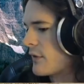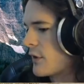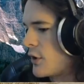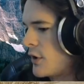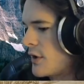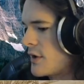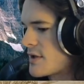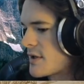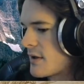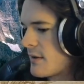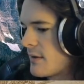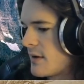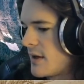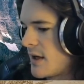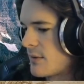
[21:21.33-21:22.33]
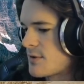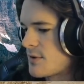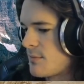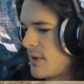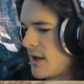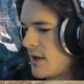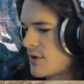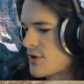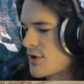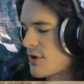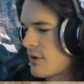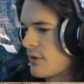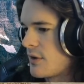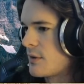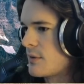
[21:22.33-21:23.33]
learned how to manage
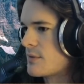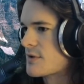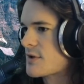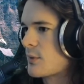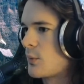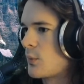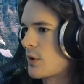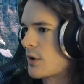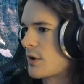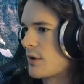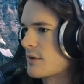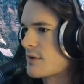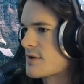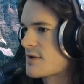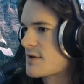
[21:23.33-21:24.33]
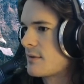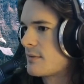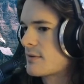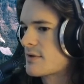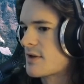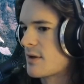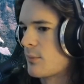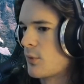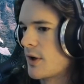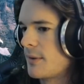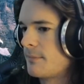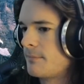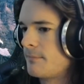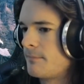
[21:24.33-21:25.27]
those workers somewhat.